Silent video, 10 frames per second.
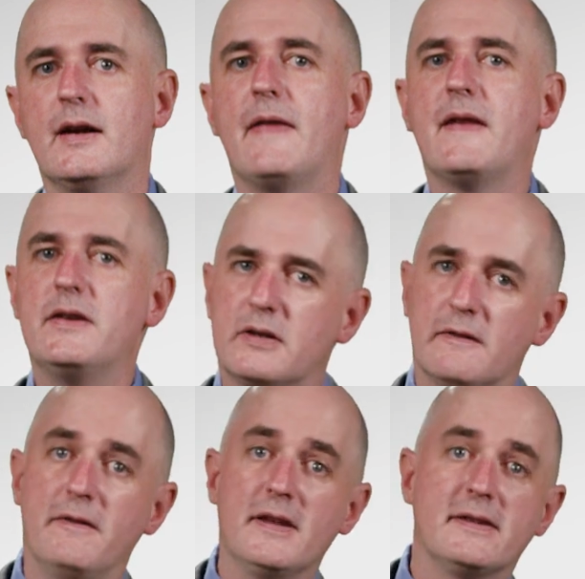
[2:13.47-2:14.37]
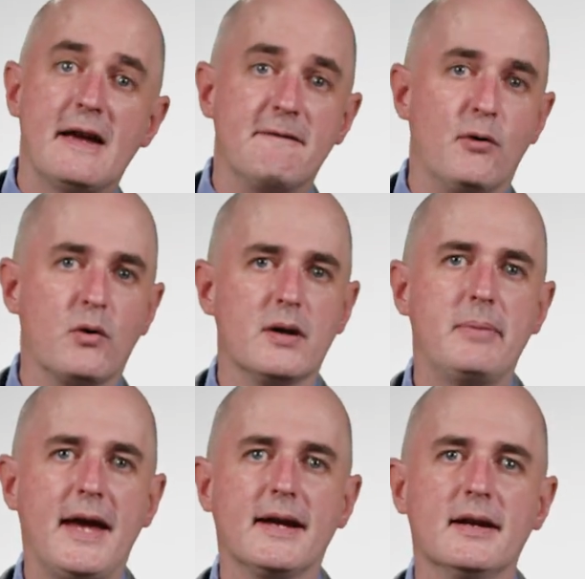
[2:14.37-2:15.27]
and then you convince that foreign
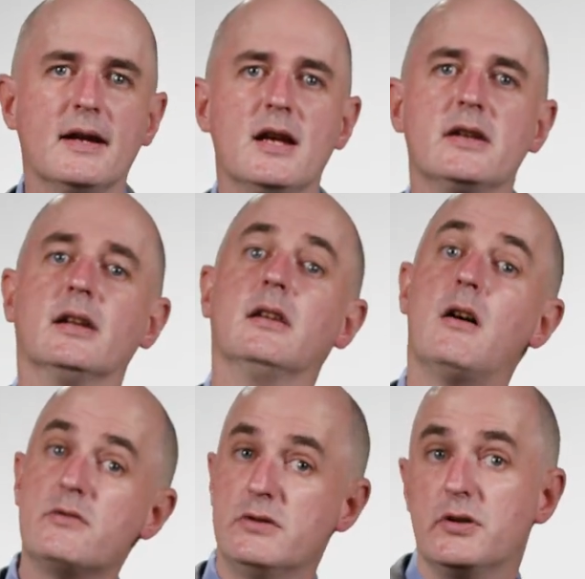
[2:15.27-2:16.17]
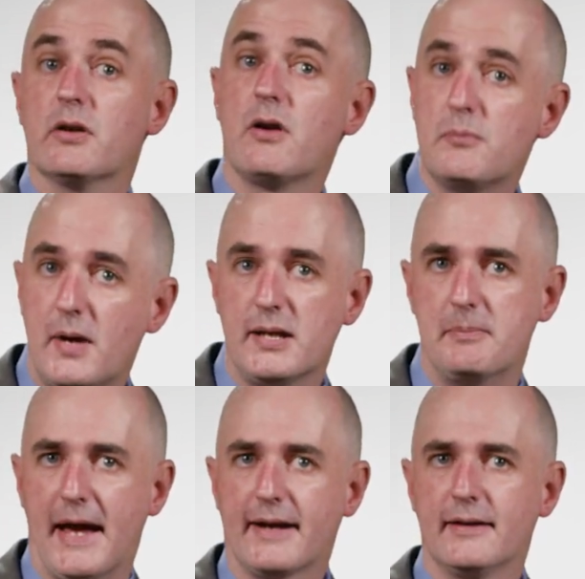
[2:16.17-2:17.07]
bank to loan you your own money
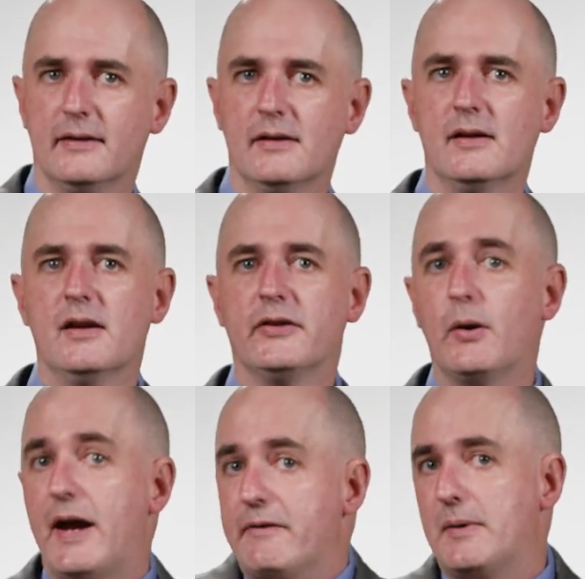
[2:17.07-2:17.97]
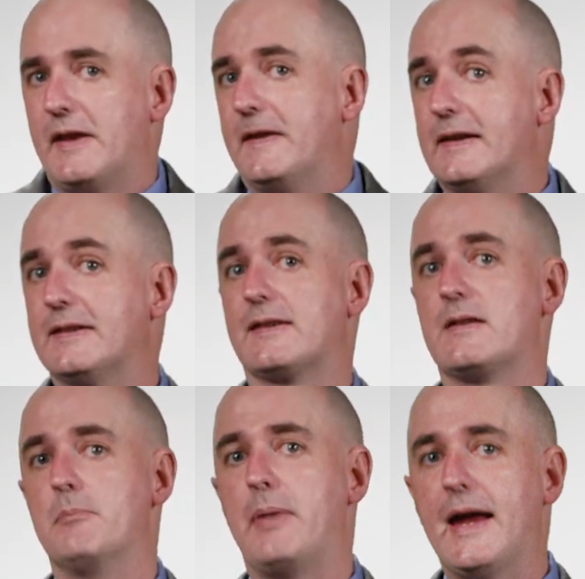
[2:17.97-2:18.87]
back. So everybody thinks it's
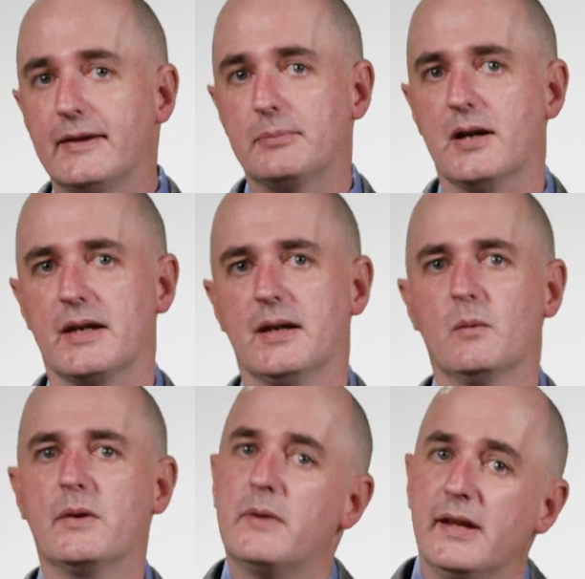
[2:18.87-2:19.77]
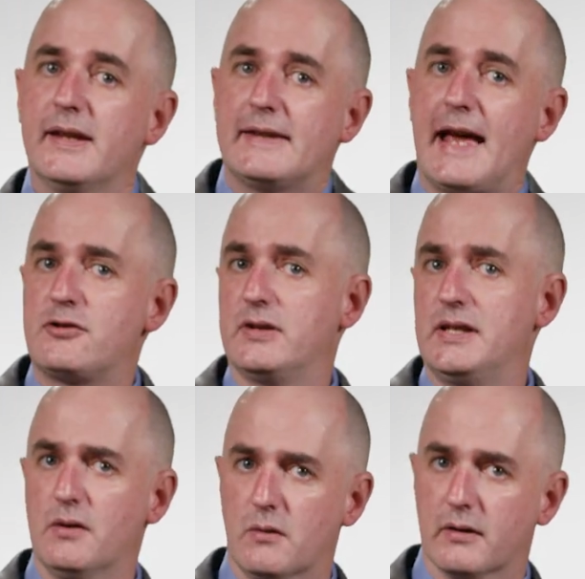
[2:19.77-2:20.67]
the bank's money, when really it's actually
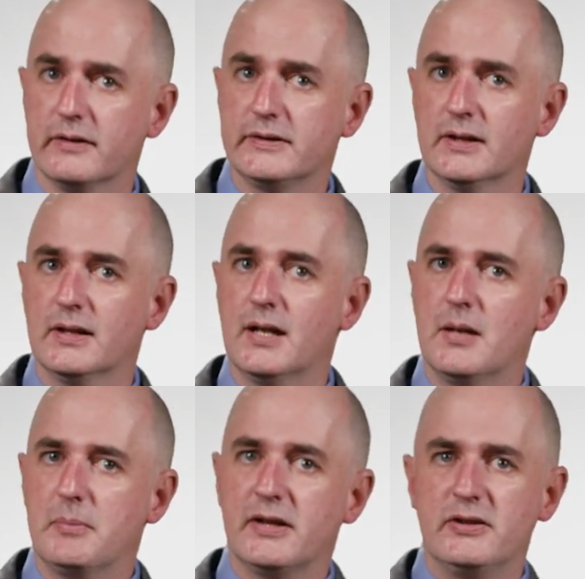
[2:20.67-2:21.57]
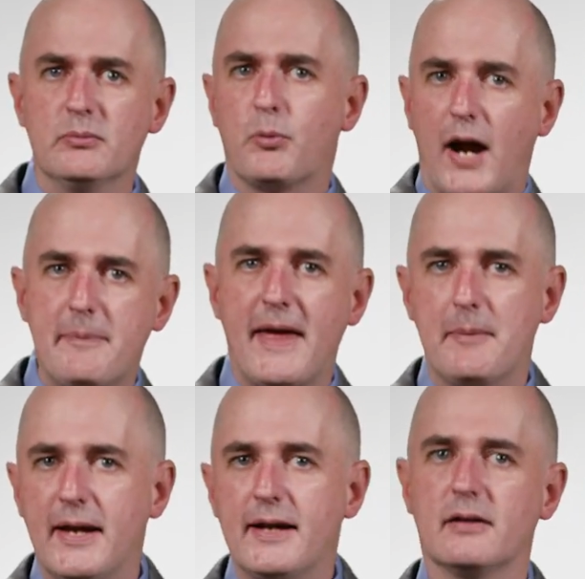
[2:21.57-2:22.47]
yours, because you bribed
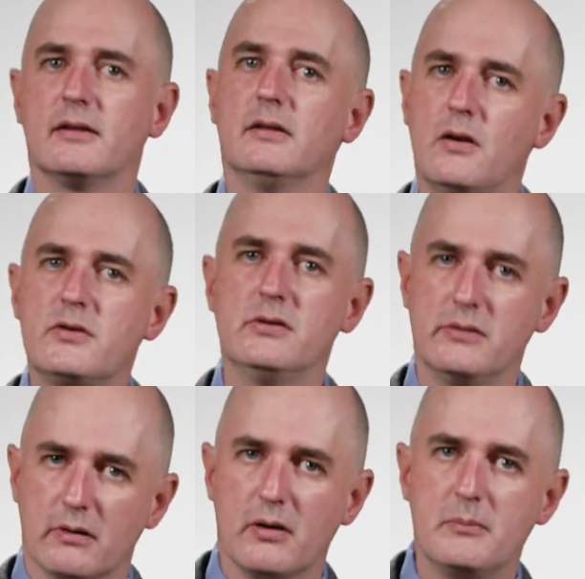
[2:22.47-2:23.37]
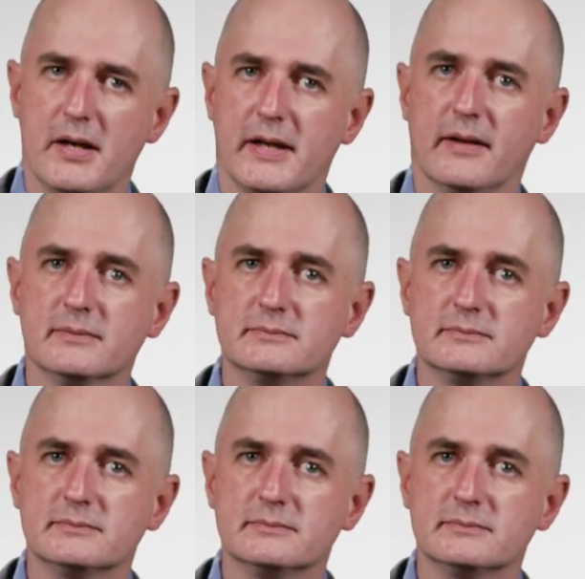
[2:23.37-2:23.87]
that banker to loan you your own money.